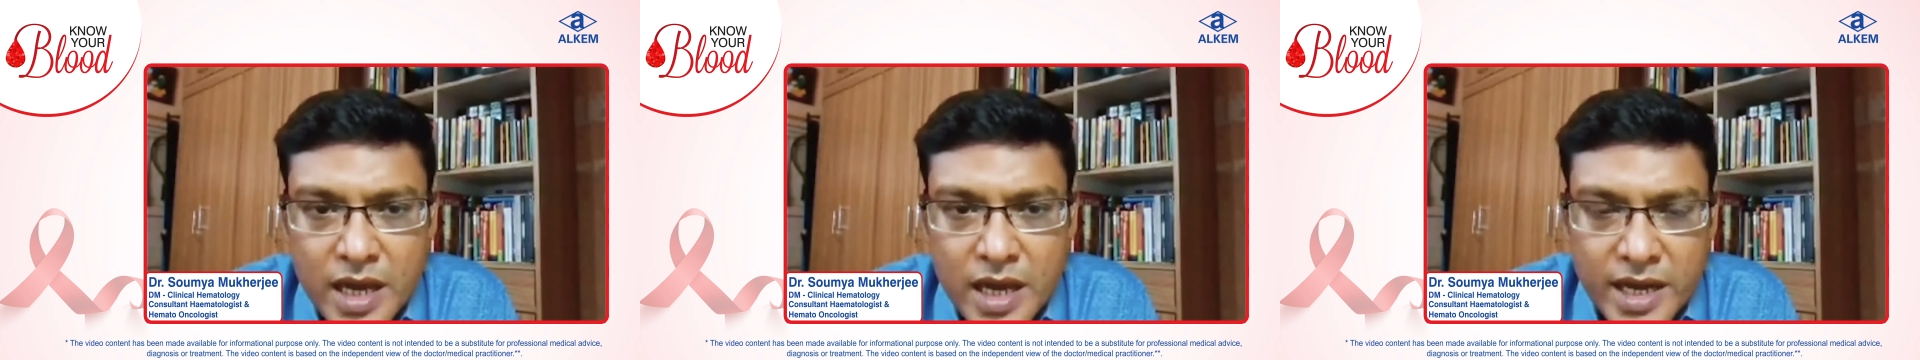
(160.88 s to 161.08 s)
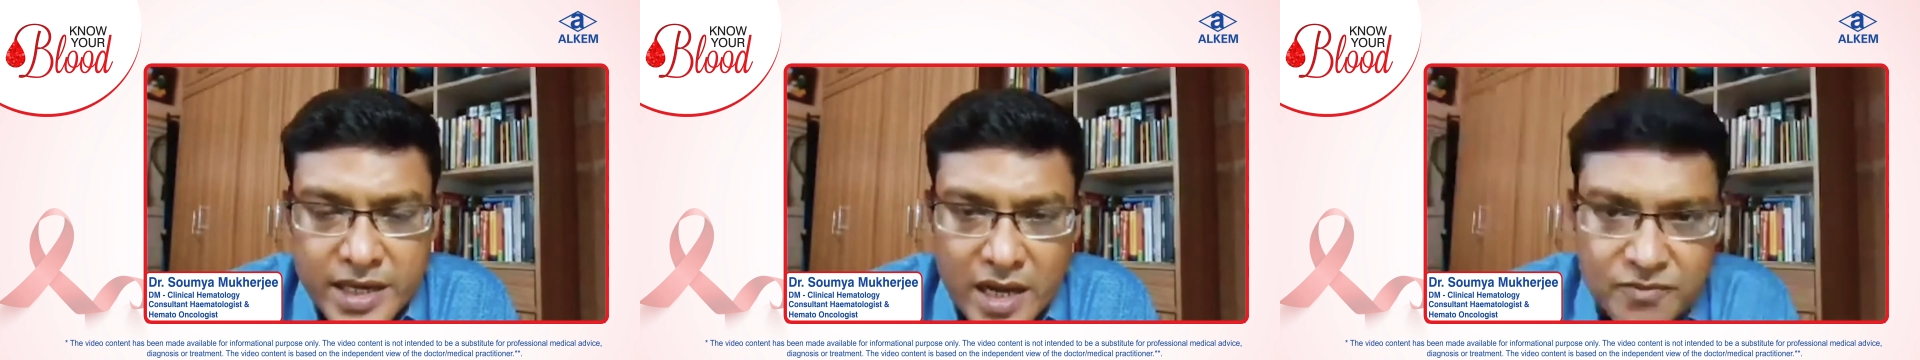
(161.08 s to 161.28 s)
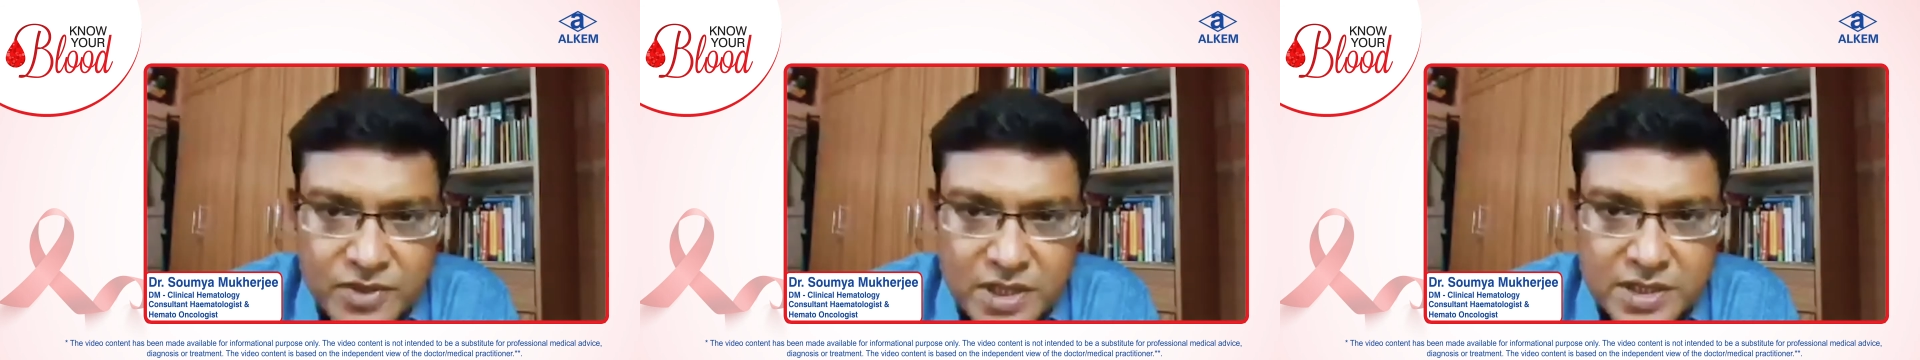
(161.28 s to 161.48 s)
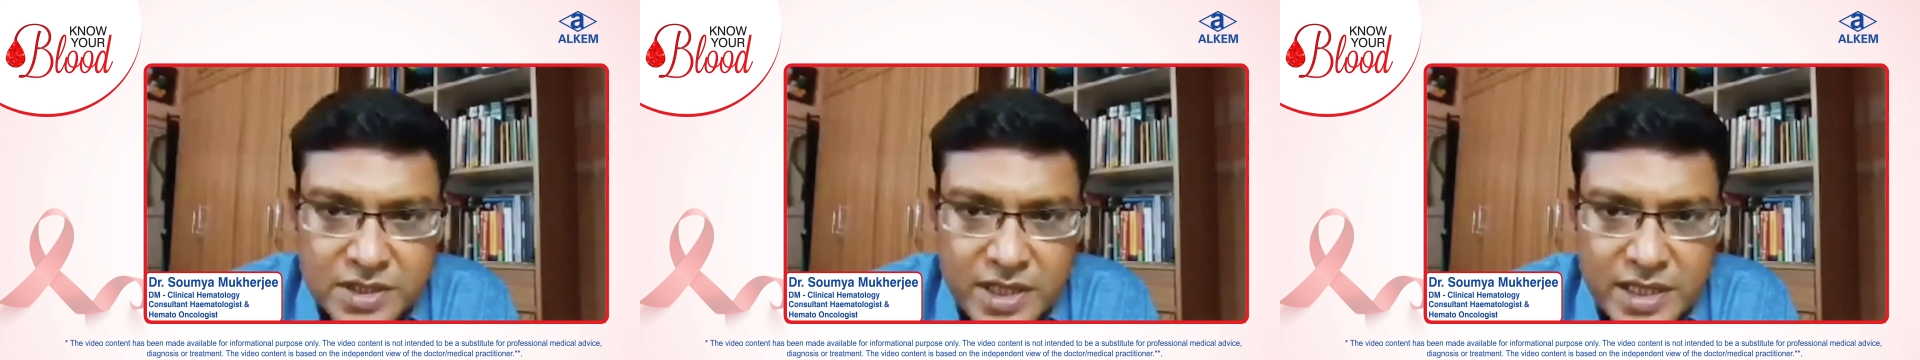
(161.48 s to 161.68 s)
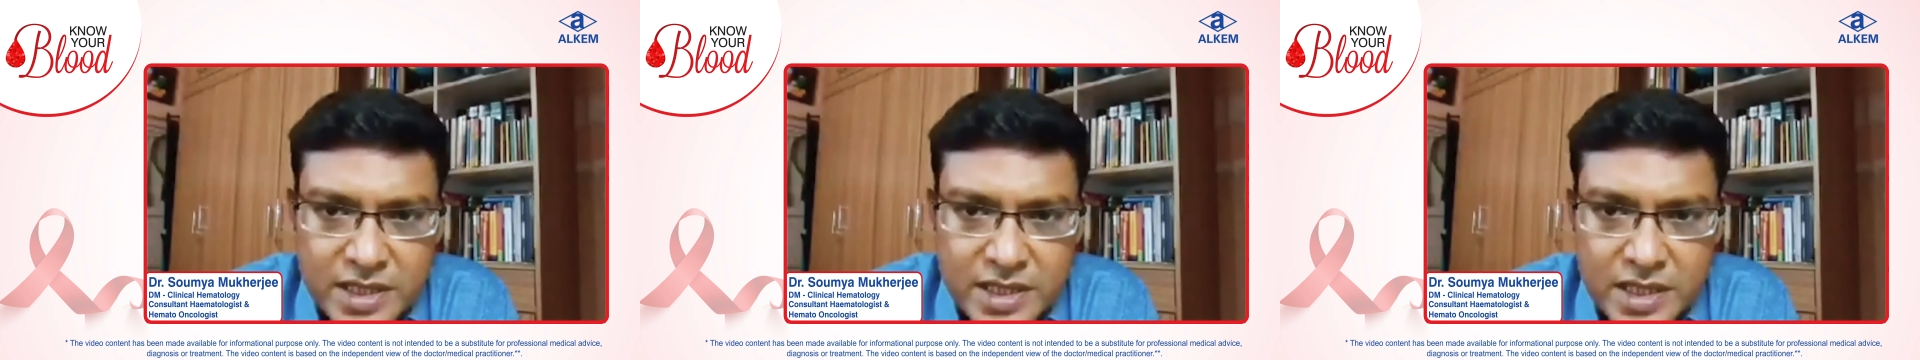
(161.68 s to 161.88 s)
And after
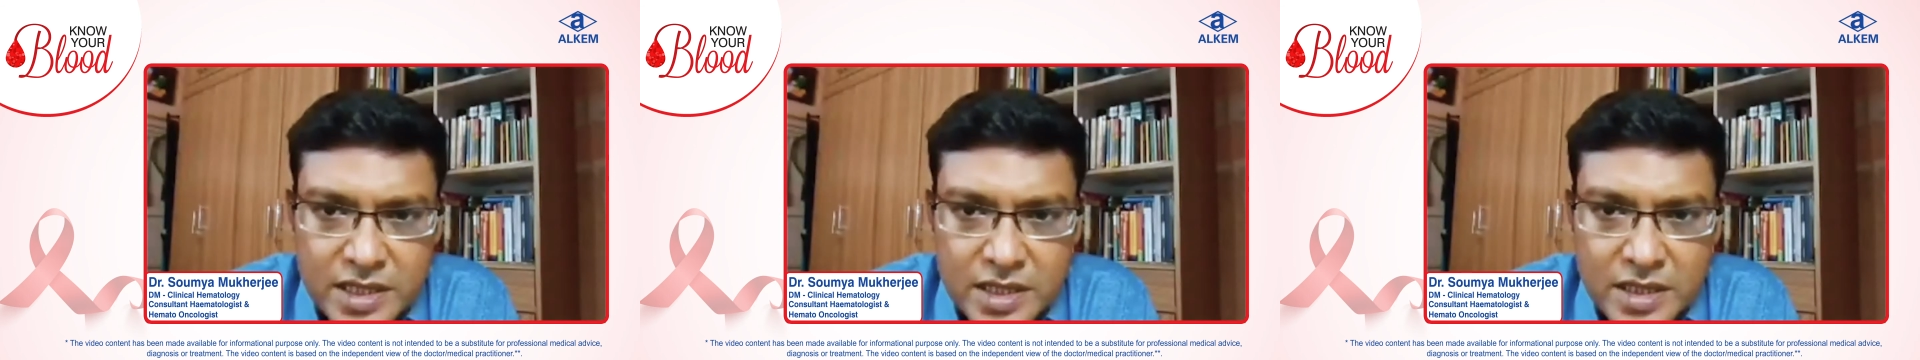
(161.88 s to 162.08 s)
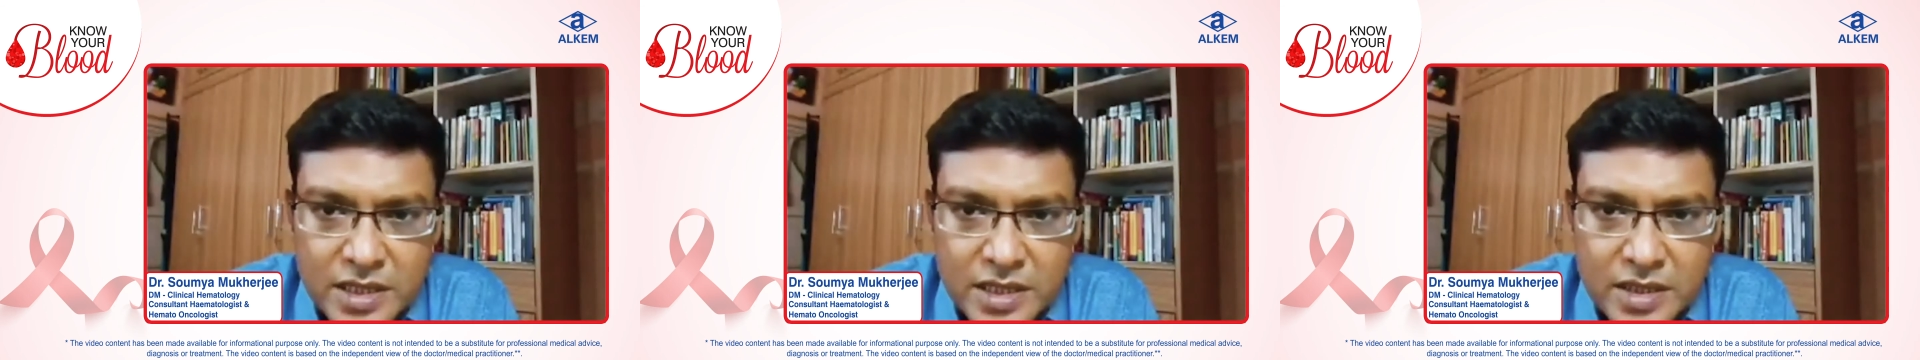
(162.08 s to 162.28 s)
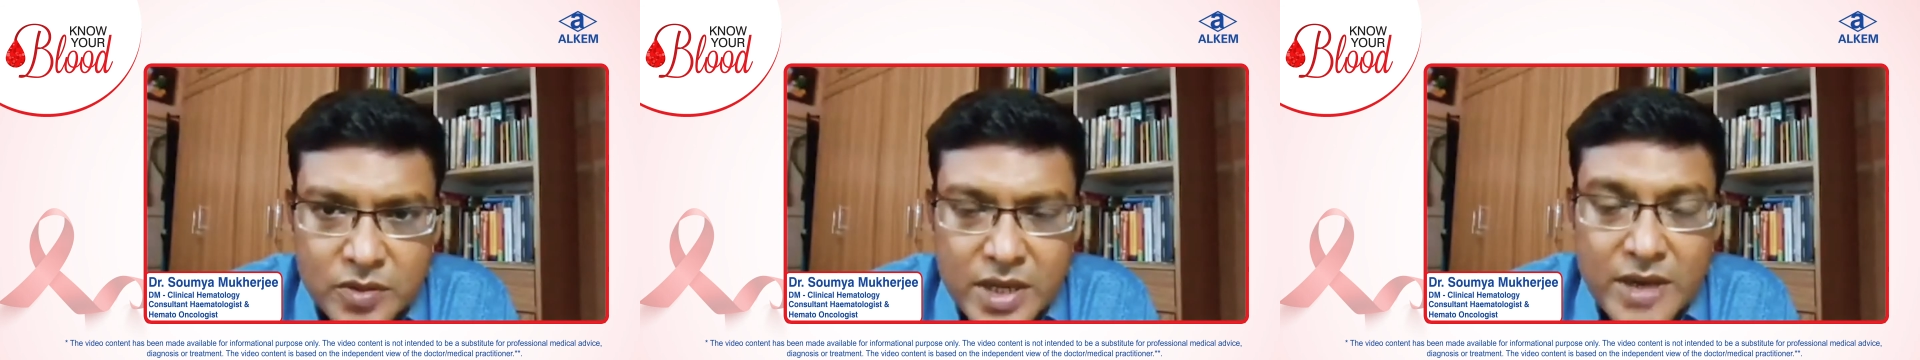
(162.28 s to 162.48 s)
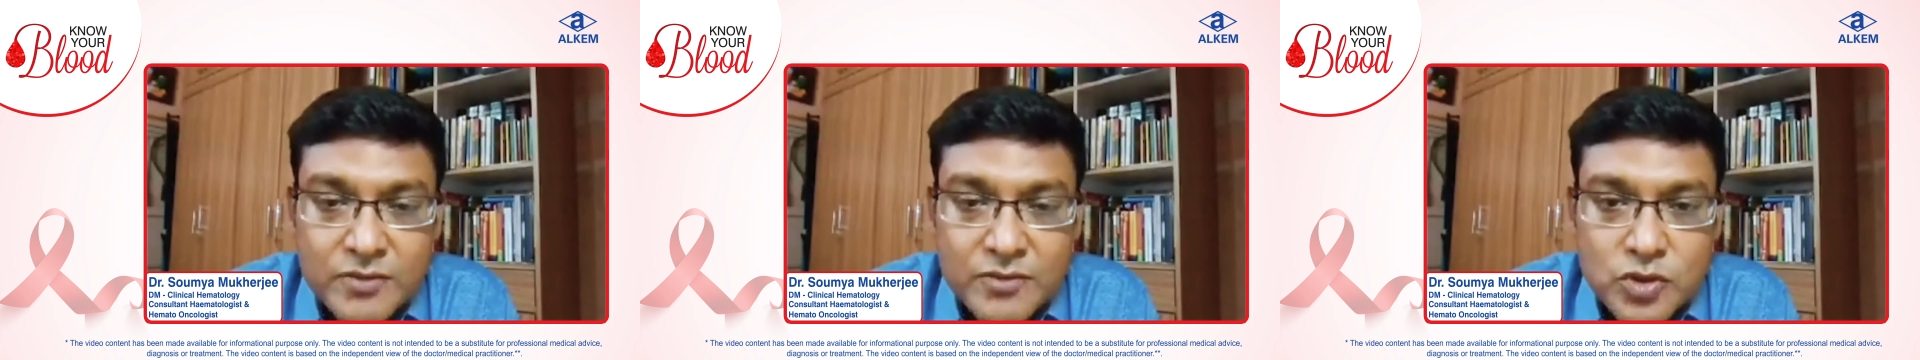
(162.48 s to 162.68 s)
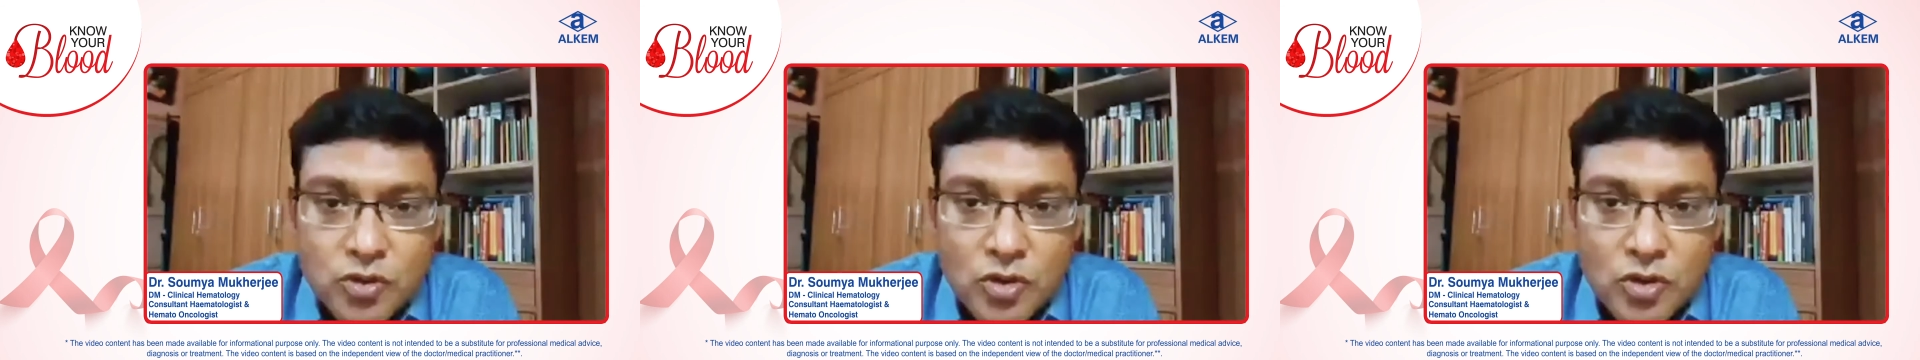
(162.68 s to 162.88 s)
that, we
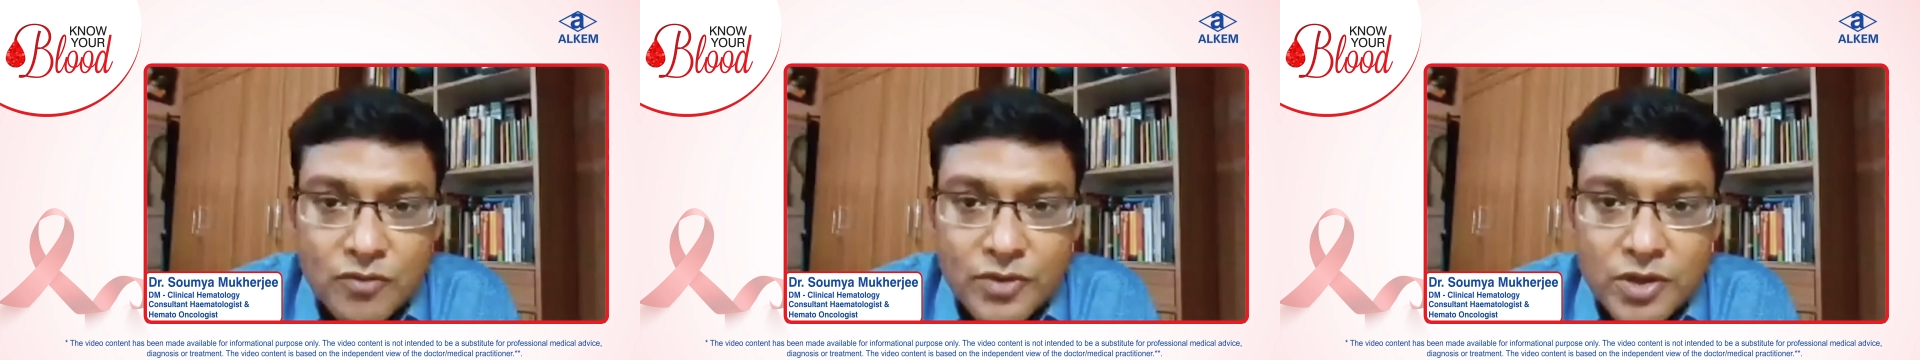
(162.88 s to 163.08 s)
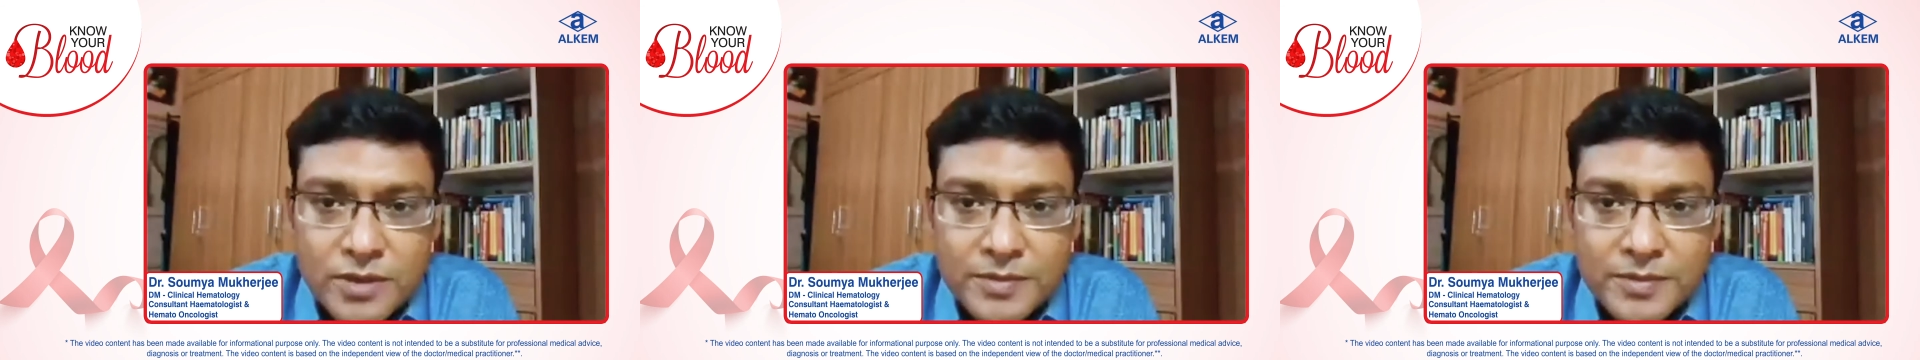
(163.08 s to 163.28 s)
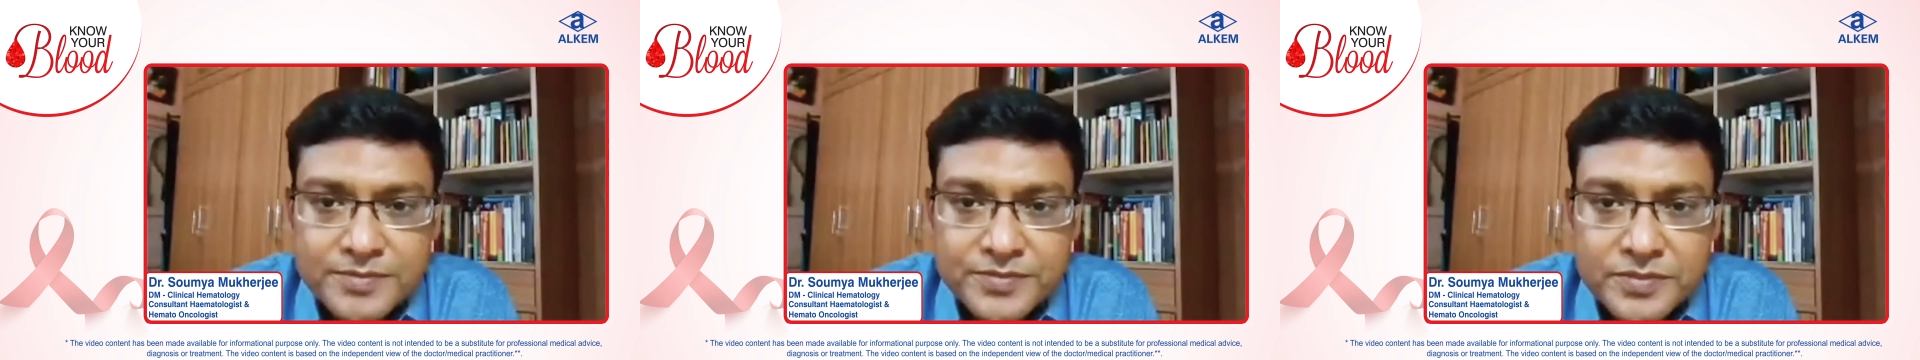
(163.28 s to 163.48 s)
have to go for